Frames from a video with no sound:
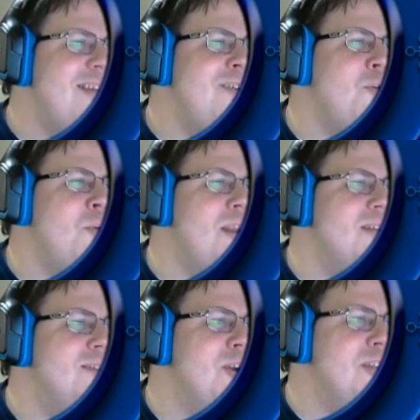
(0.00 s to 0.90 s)
you'll want to
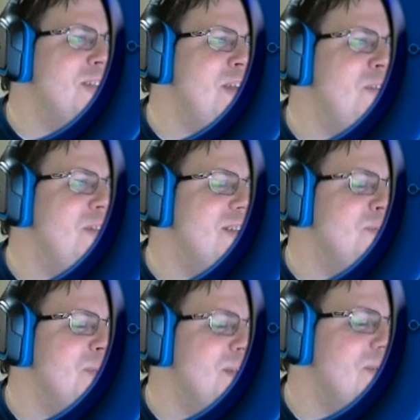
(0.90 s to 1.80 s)
start us off on
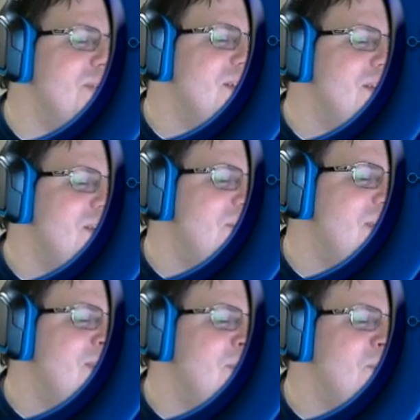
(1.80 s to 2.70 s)
this one. We
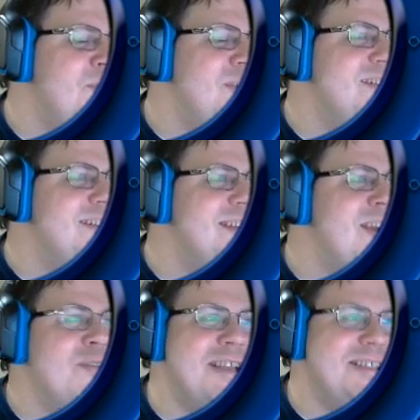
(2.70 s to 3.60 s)
go visit
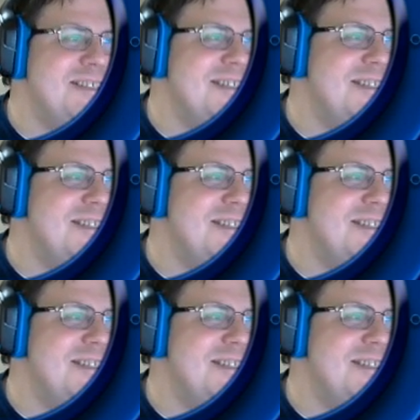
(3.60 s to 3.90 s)
Taravangian.